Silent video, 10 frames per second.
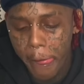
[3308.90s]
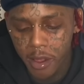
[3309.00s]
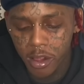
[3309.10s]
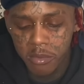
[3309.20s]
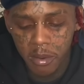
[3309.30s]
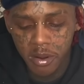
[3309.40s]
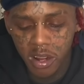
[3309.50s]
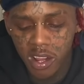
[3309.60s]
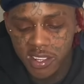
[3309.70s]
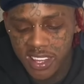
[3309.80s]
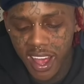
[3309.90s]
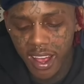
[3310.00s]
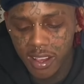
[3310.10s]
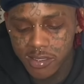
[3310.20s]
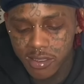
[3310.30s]
You remember the
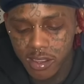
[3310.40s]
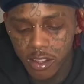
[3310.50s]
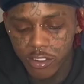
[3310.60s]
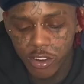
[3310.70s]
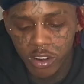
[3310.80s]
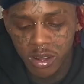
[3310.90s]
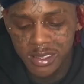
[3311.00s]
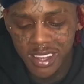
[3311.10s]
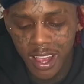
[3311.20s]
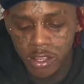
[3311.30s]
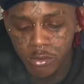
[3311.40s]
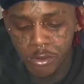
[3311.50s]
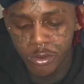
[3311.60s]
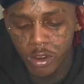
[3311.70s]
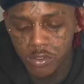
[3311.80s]
signs? I remember the signs you
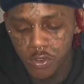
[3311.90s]
know,